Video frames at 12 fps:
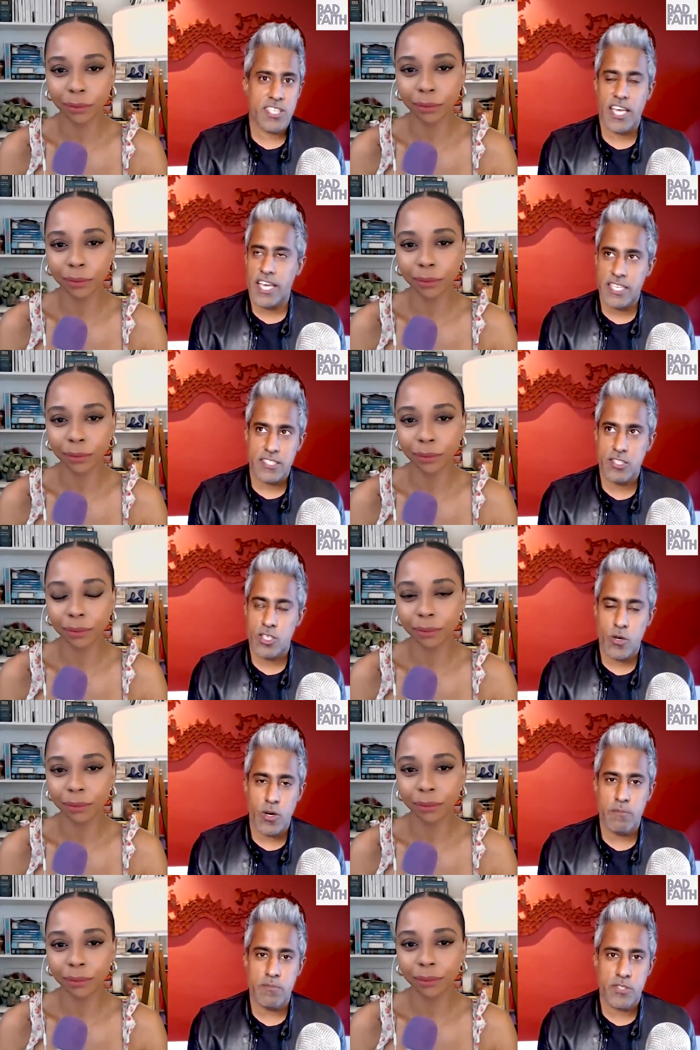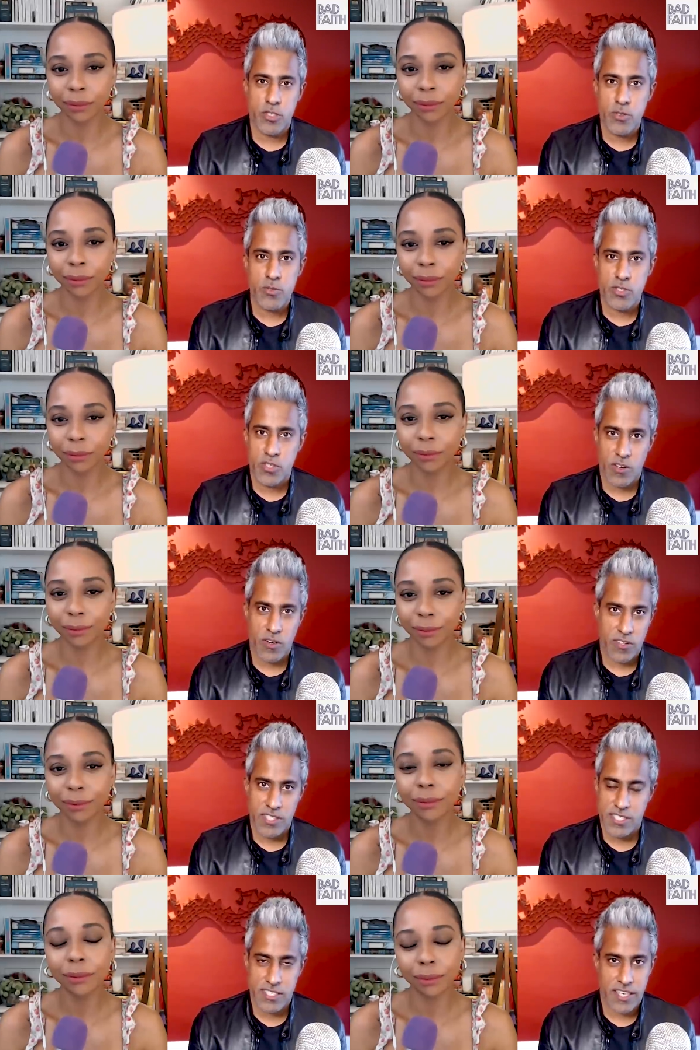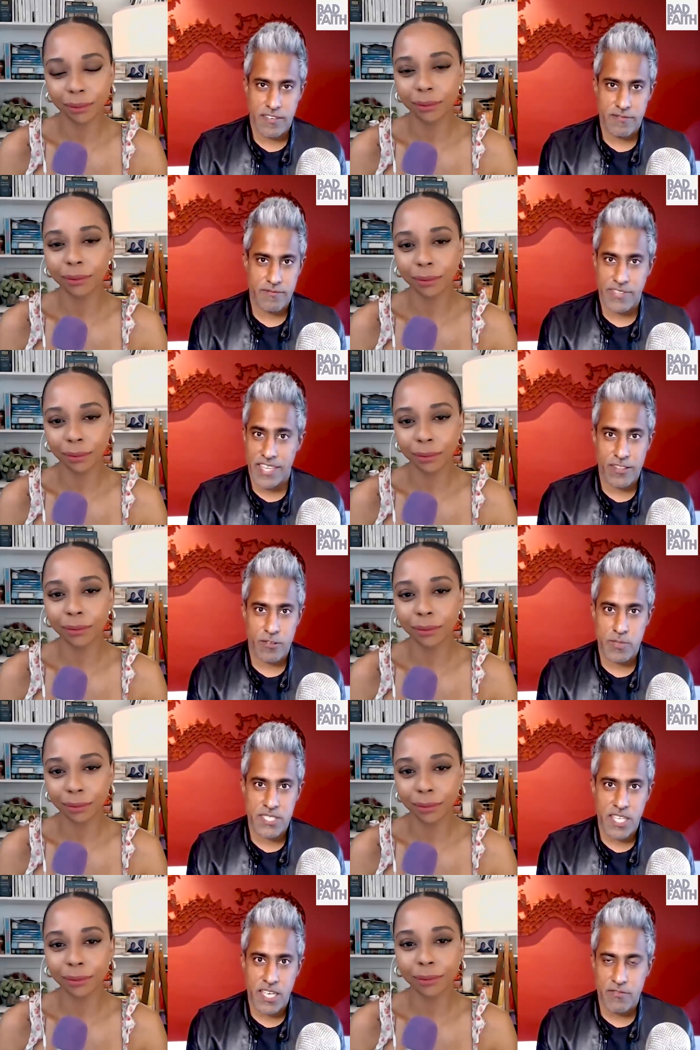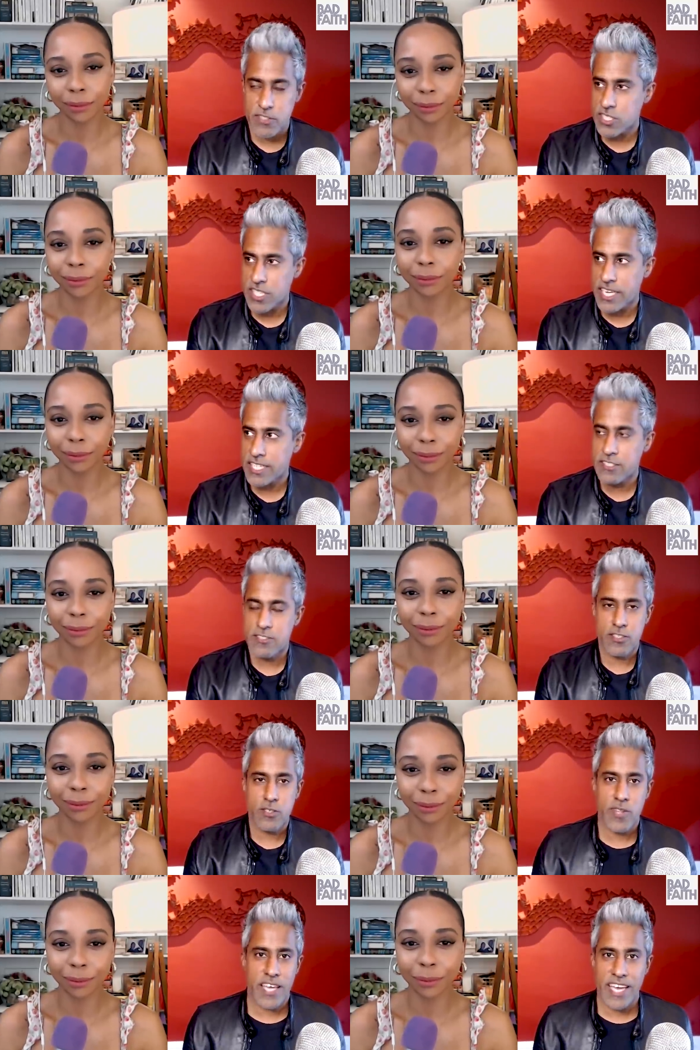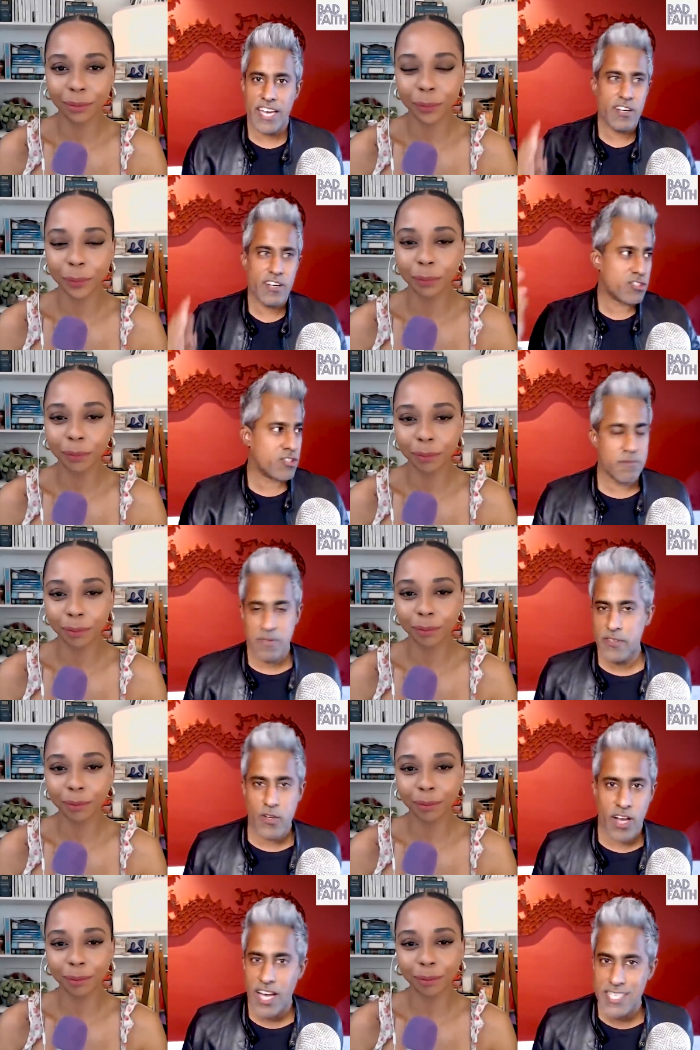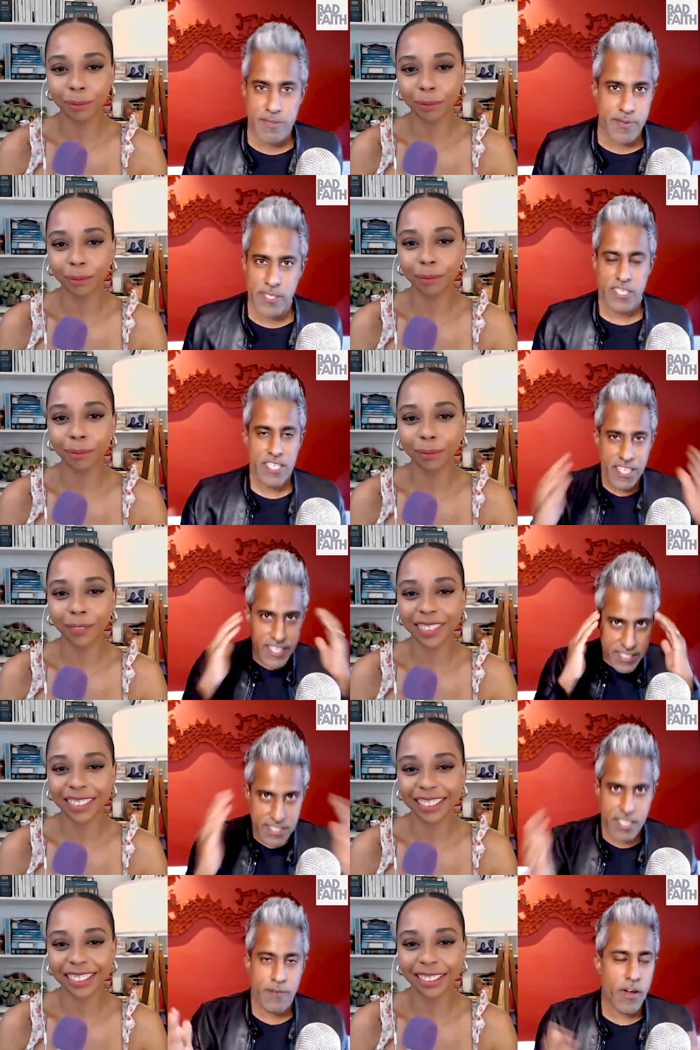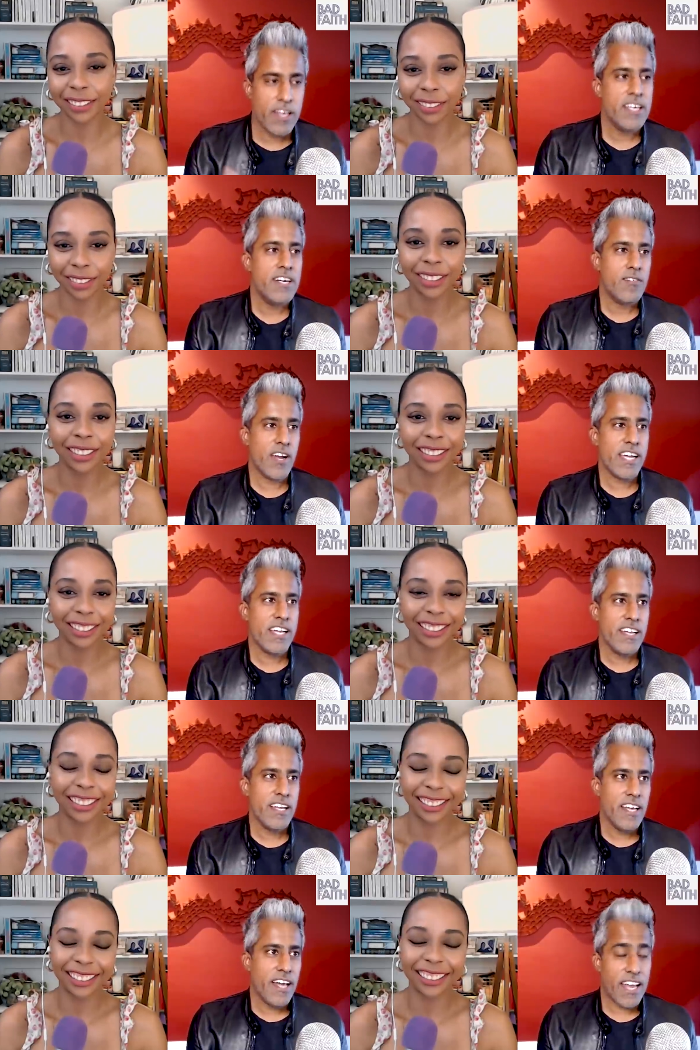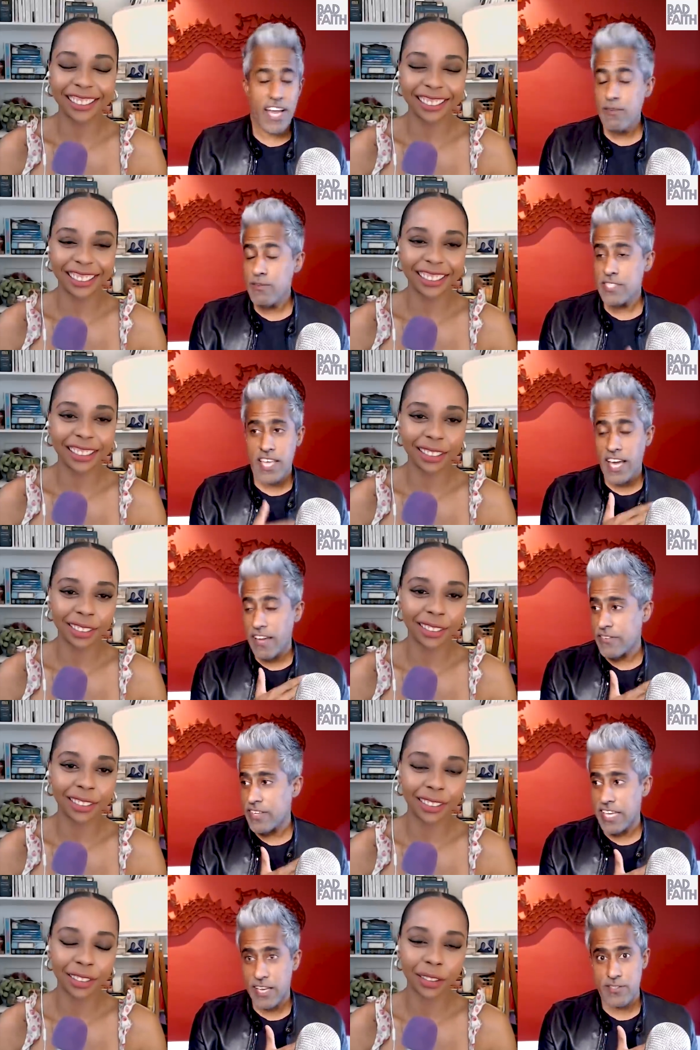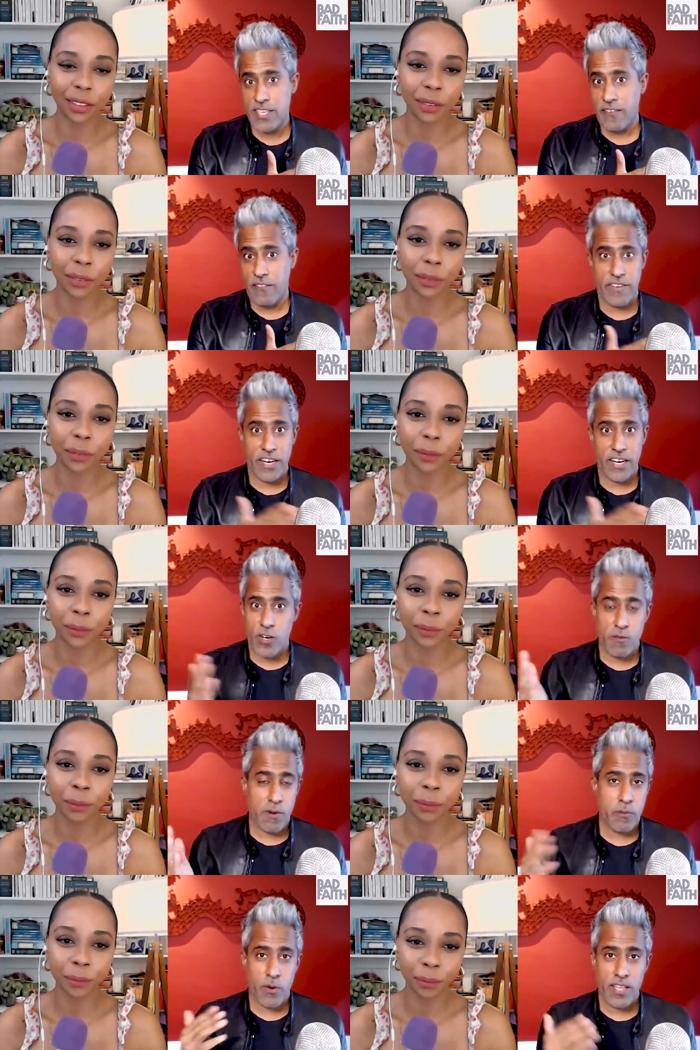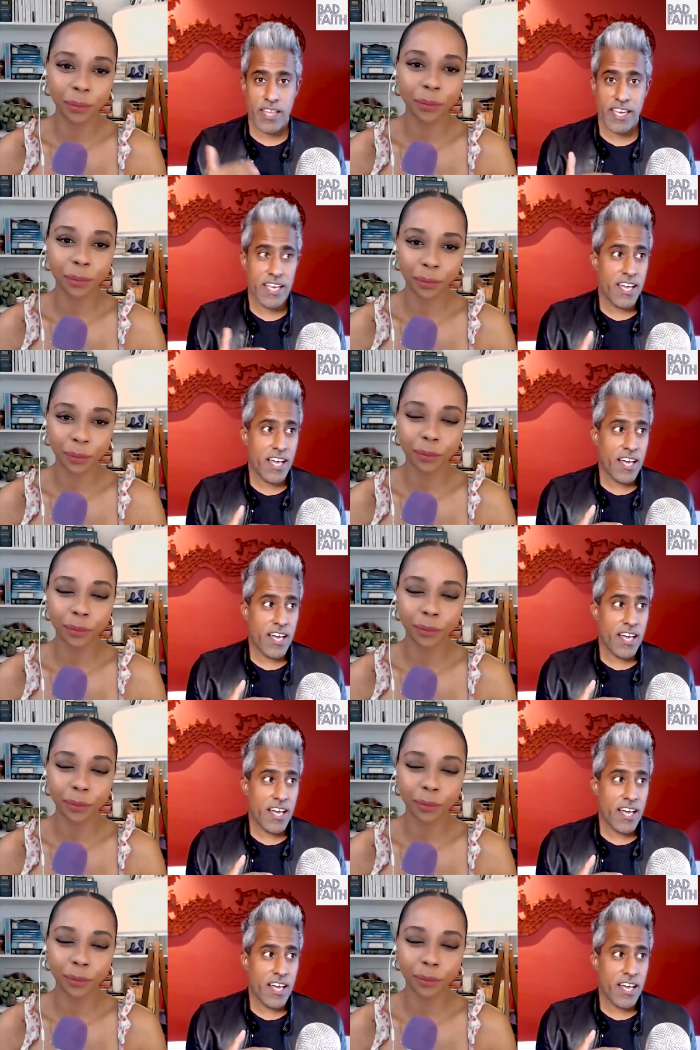Speaker 1: just like so obtuse on all this like philanthropy stuff and just like, dude, like Eric Trump going to a hospital, like come right? And I was like, I feel like I was like fair on all my like